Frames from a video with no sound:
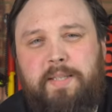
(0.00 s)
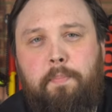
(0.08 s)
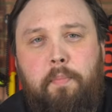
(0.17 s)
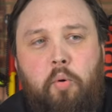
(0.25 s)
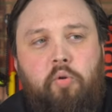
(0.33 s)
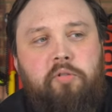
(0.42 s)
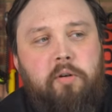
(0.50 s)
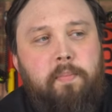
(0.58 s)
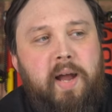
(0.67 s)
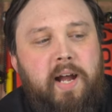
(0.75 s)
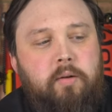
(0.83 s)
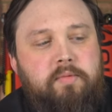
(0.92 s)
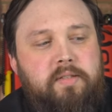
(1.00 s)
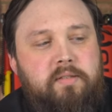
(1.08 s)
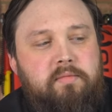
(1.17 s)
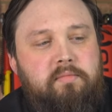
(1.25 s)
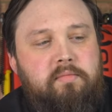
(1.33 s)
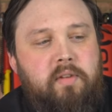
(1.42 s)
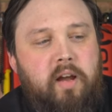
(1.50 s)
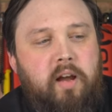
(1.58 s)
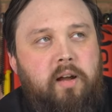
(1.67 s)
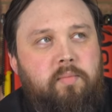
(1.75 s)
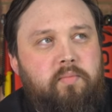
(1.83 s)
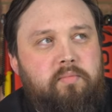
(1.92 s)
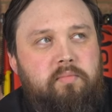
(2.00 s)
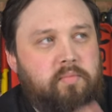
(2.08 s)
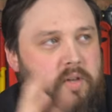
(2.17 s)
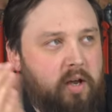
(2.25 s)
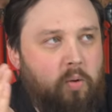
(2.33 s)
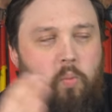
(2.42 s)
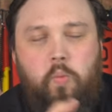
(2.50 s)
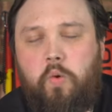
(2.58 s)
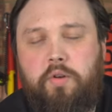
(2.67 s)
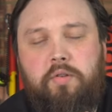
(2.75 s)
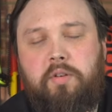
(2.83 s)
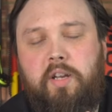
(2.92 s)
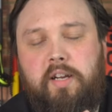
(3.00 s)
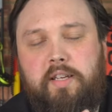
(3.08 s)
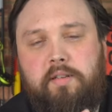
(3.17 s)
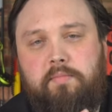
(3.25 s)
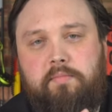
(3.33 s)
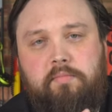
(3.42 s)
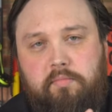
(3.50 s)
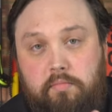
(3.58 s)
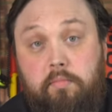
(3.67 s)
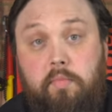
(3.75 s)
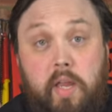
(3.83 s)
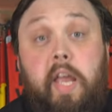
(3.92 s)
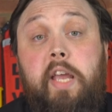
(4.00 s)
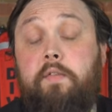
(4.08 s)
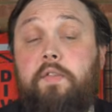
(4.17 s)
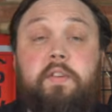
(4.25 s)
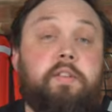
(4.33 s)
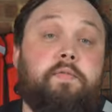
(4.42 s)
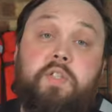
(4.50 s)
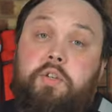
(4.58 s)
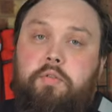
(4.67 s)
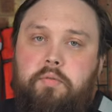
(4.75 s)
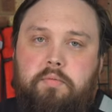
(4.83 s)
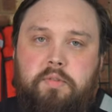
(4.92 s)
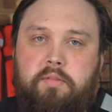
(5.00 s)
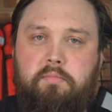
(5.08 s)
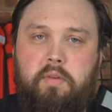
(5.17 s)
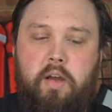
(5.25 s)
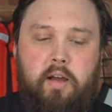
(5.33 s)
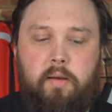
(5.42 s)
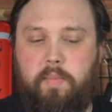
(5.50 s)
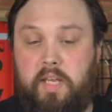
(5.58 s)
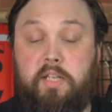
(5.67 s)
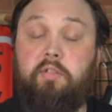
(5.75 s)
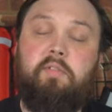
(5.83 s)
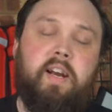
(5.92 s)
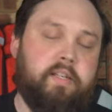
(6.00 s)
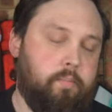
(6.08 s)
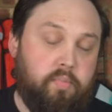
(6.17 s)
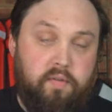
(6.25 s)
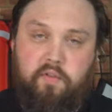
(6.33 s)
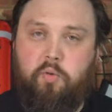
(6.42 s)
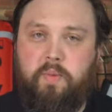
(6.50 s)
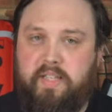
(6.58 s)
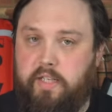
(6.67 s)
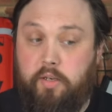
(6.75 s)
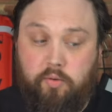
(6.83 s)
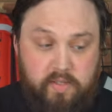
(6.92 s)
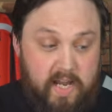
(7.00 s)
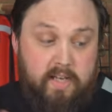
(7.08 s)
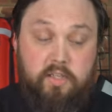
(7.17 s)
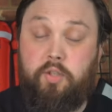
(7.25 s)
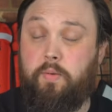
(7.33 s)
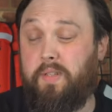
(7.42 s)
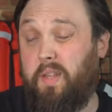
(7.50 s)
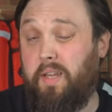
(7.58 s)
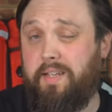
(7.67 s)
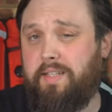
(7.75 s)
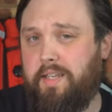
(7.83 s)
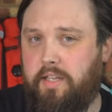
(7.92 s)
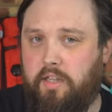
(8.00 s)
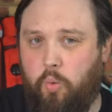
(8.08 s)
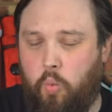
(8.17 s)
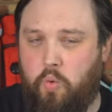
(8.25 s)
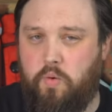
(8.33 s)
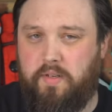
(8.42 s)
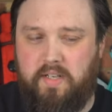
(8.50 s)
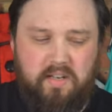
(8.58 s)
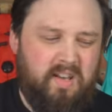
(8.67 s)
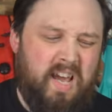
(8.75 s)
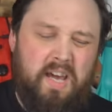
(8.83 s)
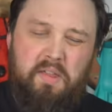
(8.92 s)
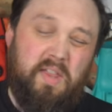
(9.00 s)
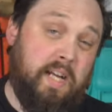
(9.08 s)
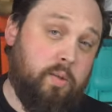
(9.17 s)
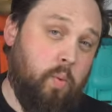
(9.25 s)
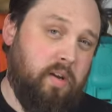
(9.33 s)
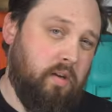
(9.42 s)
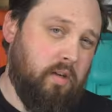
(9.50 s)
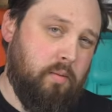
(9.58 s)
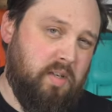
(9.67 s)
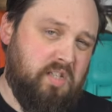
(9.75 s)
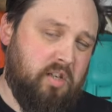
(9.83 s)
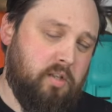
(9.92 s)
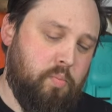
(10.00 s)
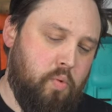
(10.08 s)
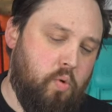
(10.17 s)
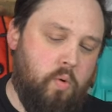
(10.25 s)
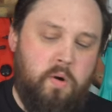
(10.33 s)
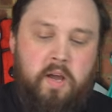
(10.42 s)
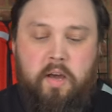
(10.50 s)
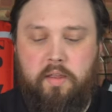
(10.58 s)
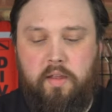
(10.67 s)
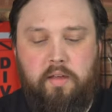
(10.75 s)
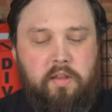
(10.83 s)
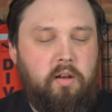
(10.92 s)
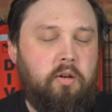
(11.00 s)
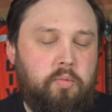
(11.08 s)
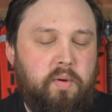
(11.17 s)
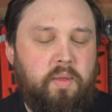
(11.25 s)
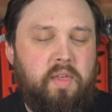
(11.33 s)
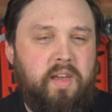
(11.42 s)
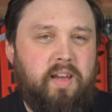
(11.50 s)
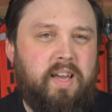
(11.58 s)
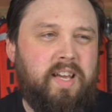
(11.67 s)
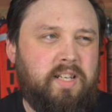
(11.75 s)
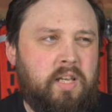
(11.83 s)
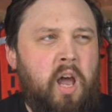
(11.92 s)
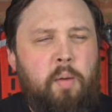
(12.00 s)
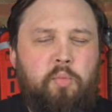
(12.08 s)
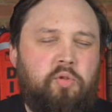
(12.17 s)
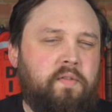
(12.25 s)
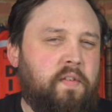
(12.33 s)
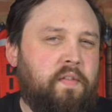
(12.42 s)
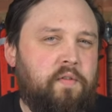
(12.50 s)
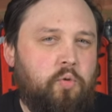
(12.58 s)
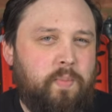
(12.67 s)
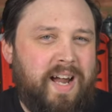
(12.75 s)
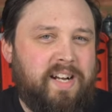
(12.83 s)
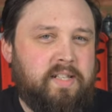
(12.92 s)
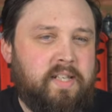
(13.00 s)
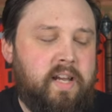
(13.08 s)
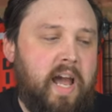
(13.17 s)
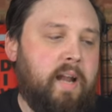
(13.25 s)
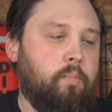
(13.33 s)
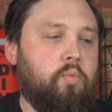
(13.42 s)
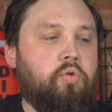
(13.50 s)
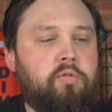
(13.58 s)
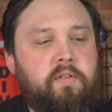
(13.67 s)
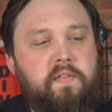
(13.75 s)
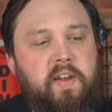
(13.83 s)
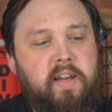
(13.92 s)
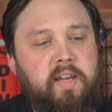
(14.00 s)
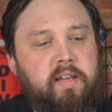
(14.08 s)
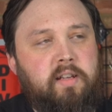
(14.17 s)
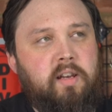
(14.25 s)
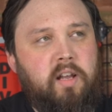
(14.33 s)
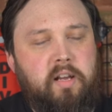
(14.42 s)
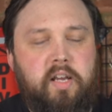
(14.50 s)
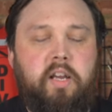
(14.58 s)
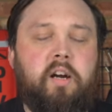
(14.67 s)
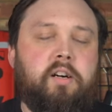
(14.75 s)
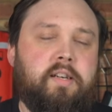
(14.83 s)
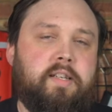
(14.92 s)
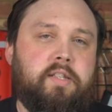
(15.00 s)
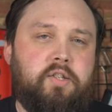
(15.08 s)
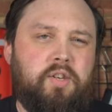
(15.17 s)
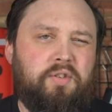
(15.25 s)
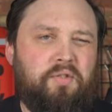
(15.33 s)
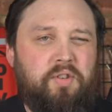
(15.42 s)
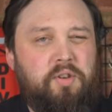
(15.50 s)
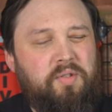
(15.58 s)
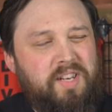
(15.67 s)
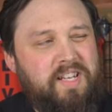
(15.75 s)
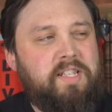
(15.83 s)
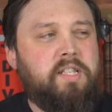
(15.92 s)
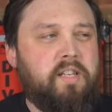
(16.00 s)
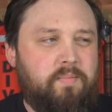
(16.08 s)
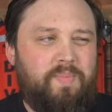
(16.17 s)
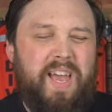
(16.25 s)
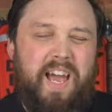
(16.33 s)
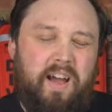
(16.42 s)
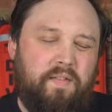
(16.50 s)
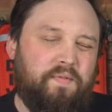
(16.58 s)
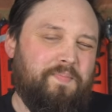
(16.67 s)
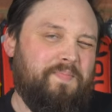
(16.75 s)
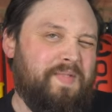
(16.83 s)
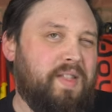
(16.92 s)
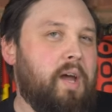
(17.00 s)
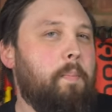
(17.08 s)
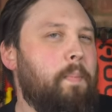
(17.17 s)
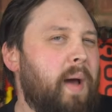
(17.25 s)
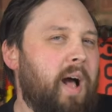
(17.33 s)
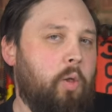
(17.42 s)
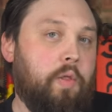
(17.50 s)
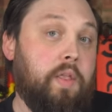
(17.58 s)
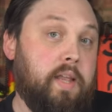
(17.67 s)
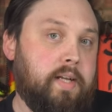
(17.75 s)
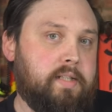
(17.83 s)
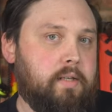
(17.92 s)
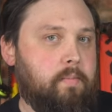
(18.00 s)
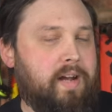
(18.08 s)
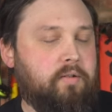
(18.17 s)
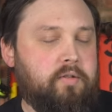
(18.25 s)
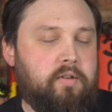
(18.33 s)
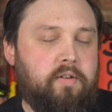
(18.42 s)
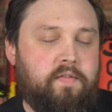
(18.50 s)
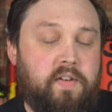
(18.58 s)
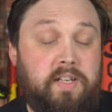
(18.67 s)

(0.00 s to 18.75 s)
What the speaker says: more about what you're like in front of students, interacting, performing skills and doing things in the water. That's where you're going to be judged more. The logbook thing is more of a formality and more of a like guide to, you need to have about this amount of